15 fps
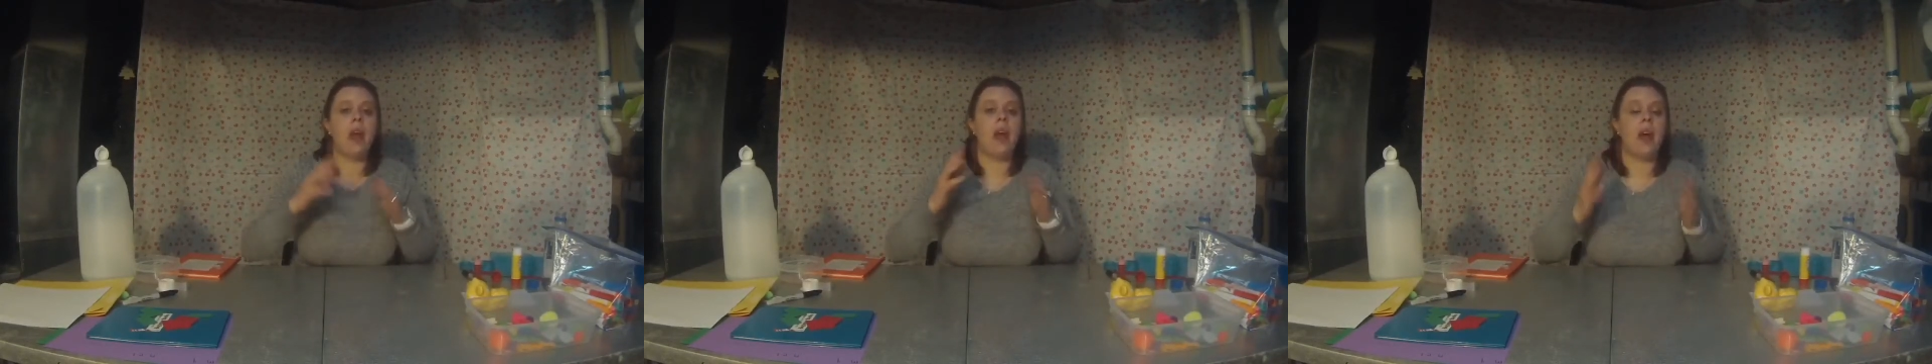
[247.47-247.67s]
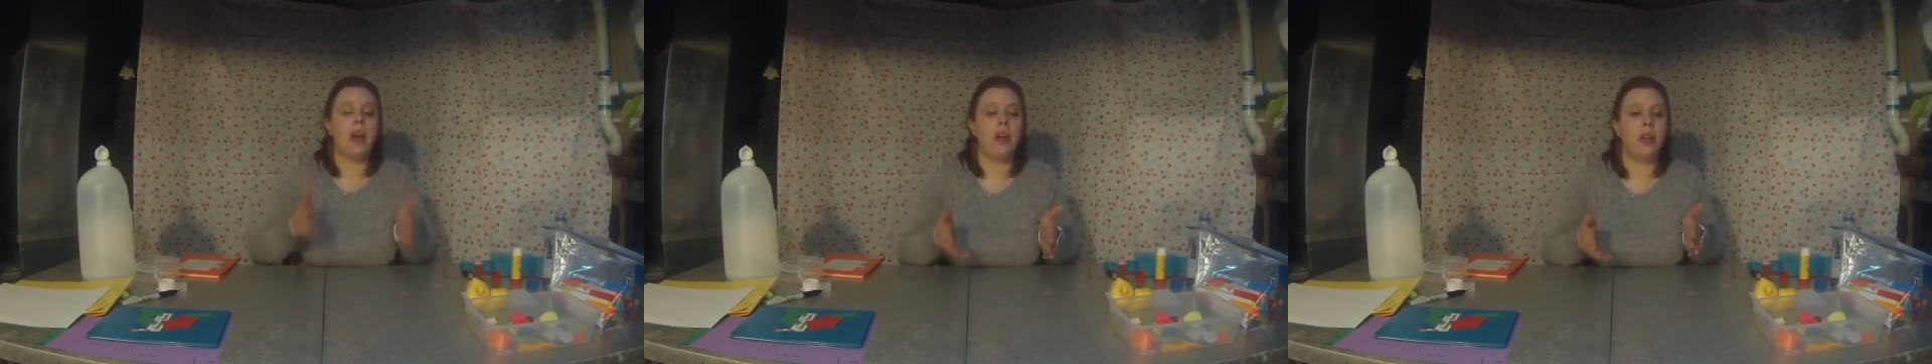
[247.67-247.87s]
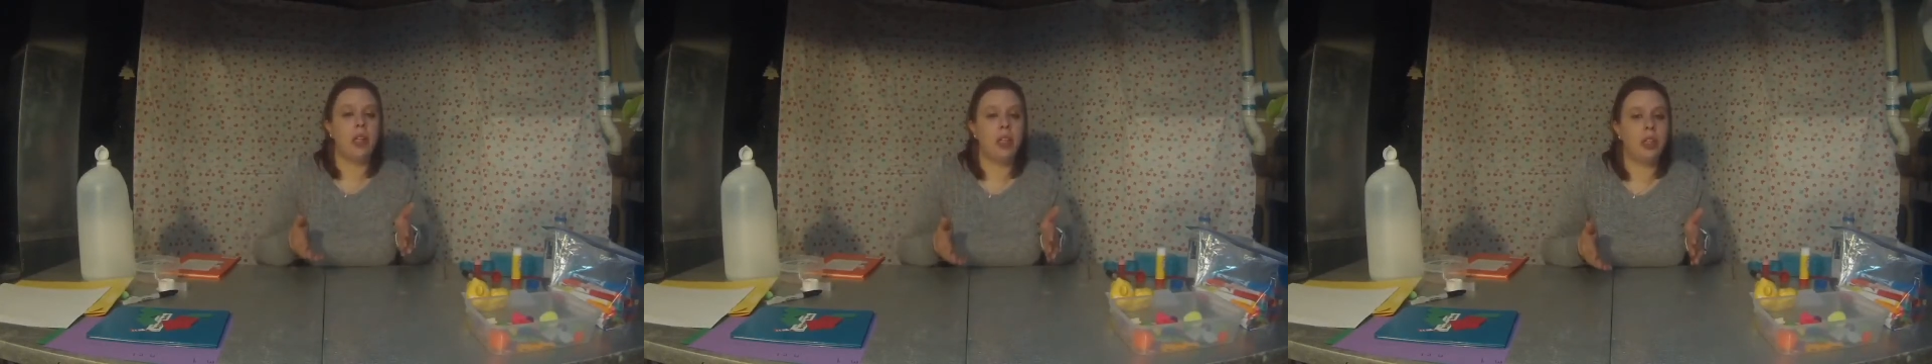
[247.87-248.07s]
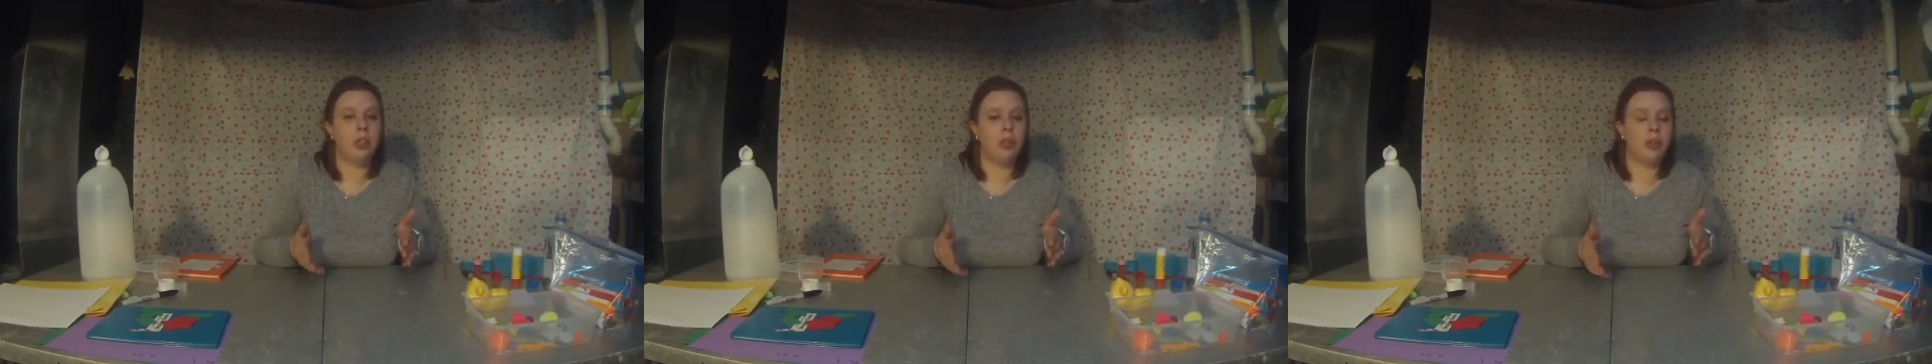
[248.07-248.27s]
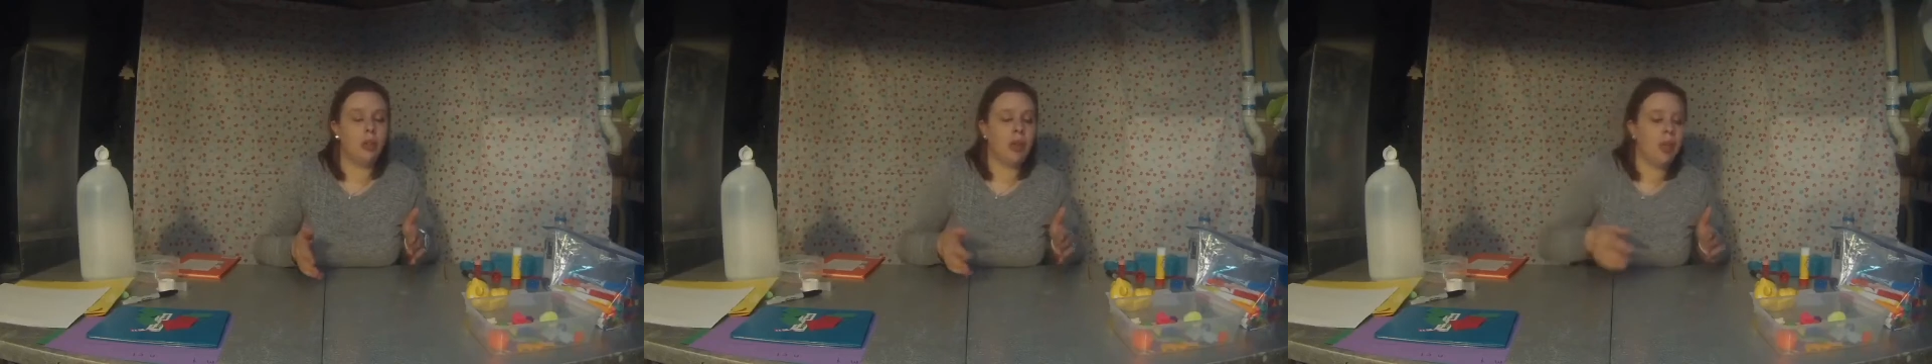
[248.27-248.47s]
and only
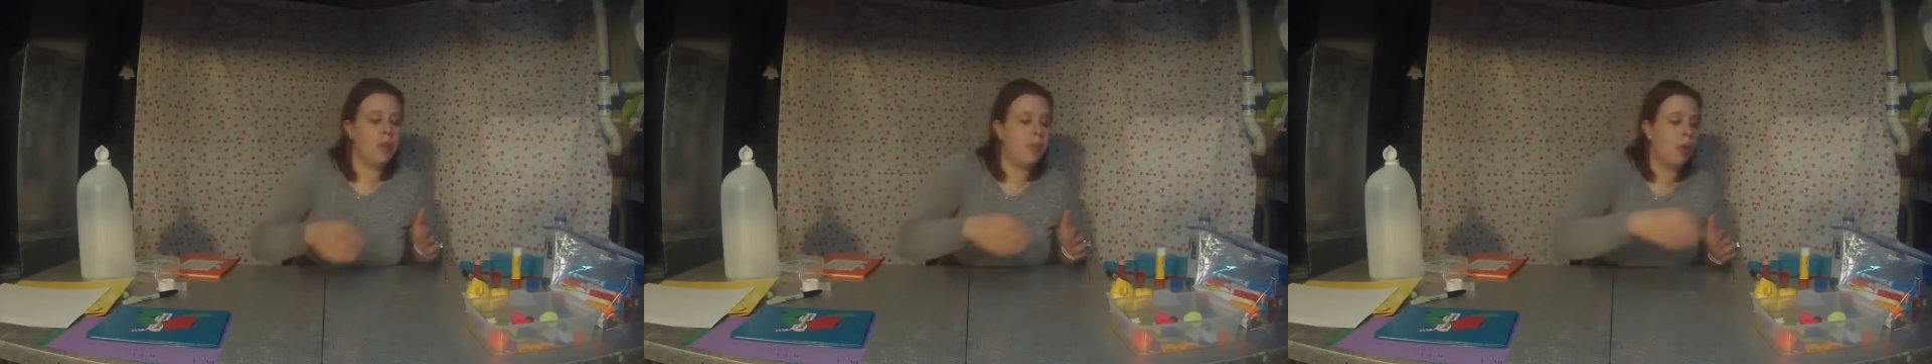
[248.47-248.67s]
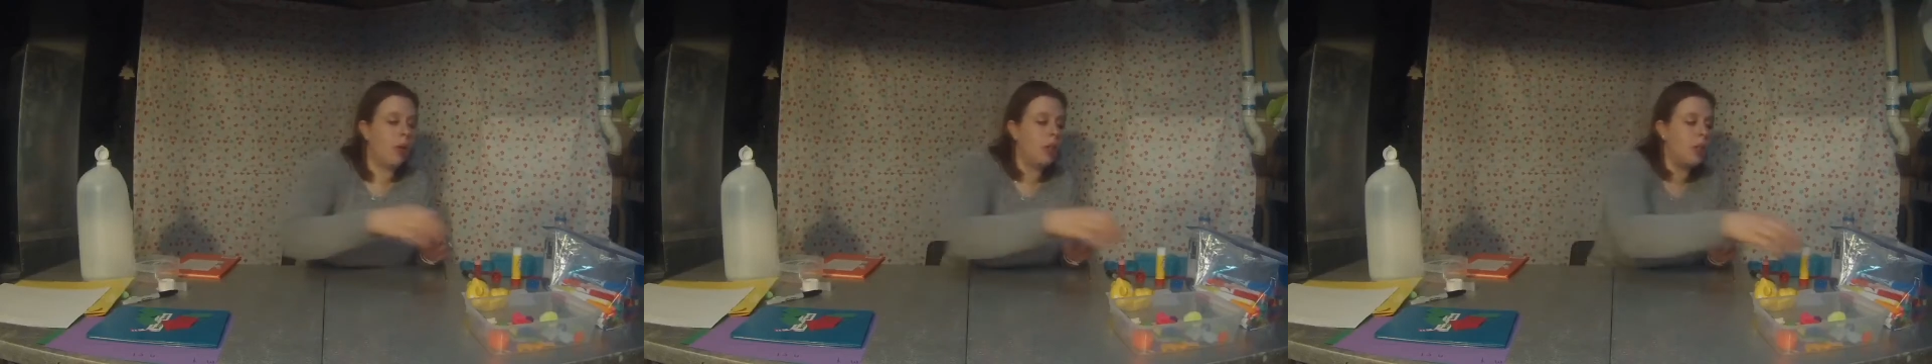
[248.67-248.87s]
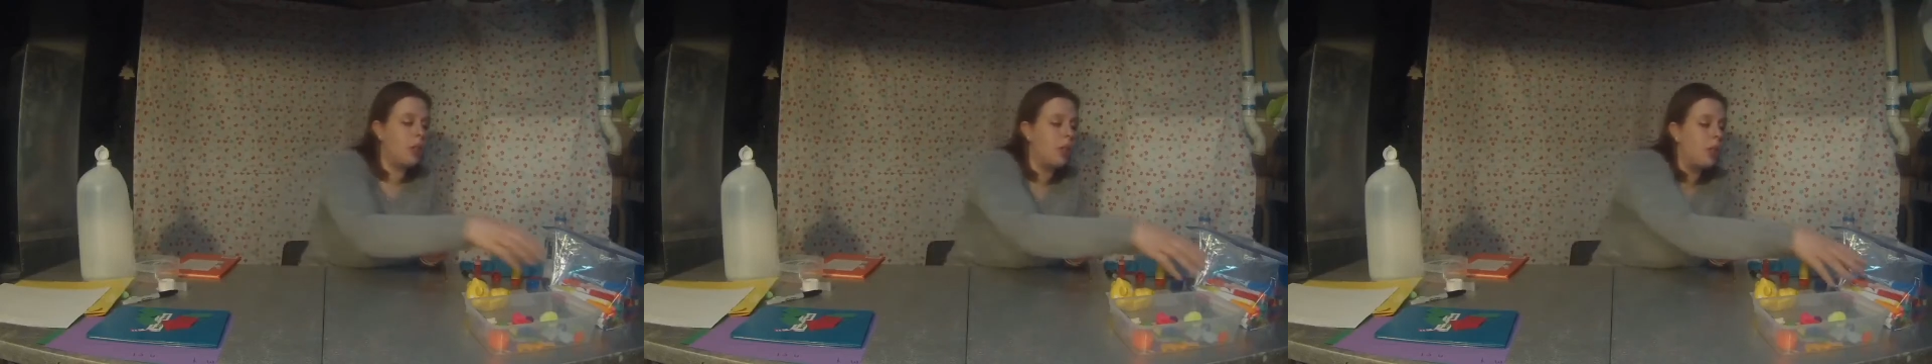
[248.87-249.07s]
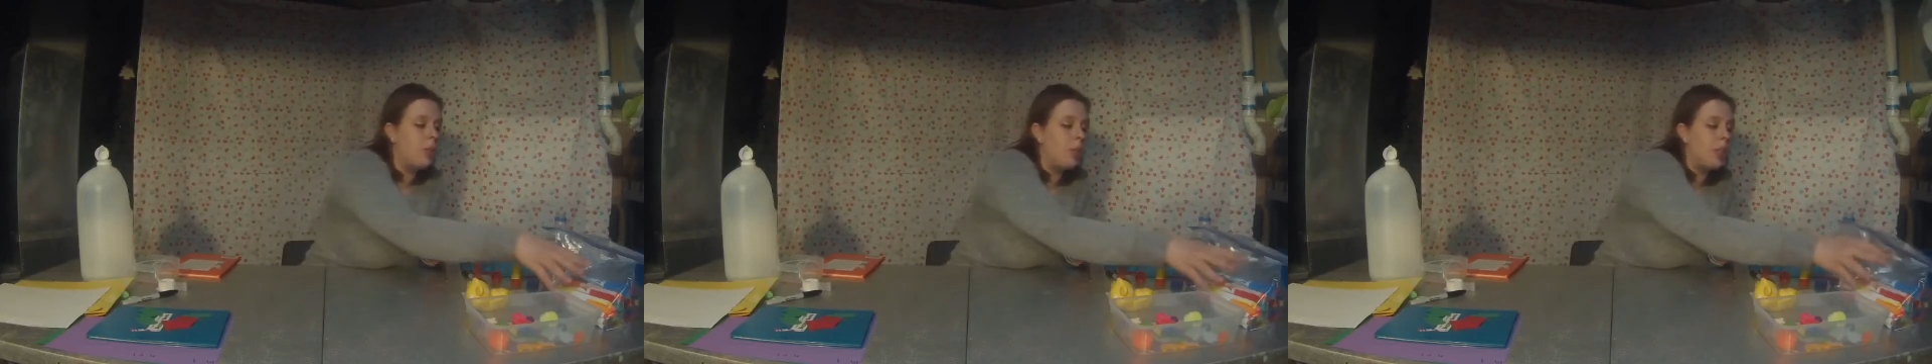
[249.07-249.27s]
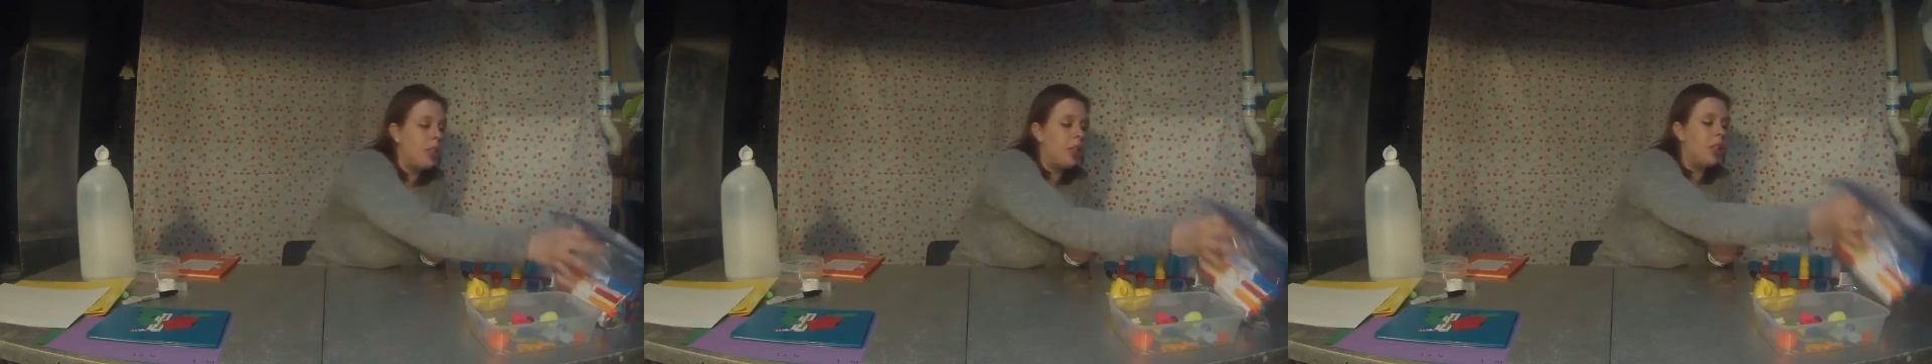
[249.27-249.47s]
do 3 to 4 assorted
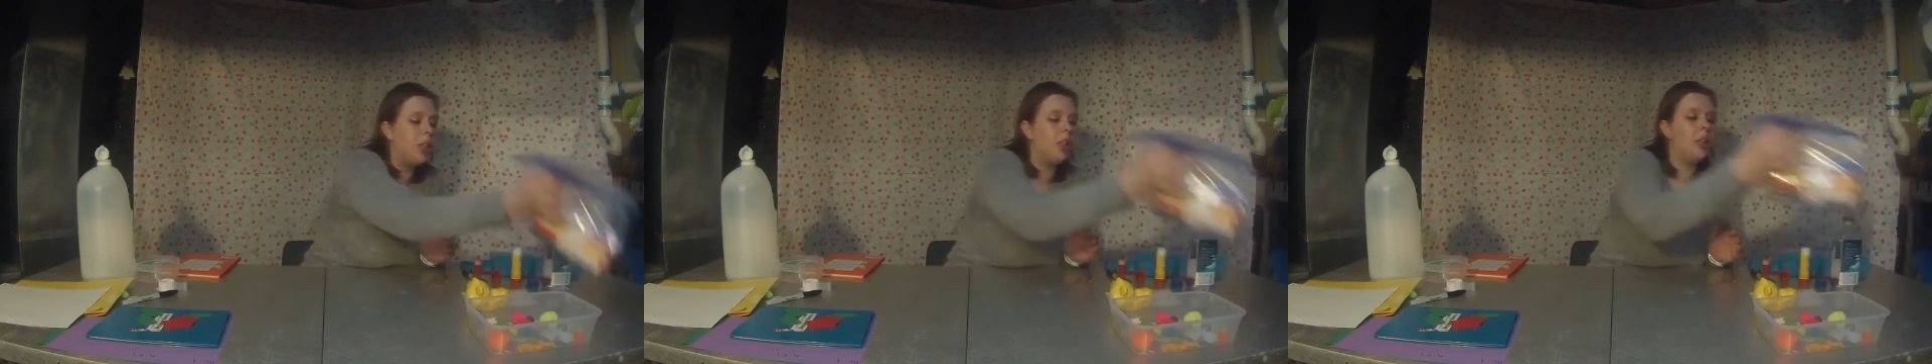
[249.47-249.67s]
material.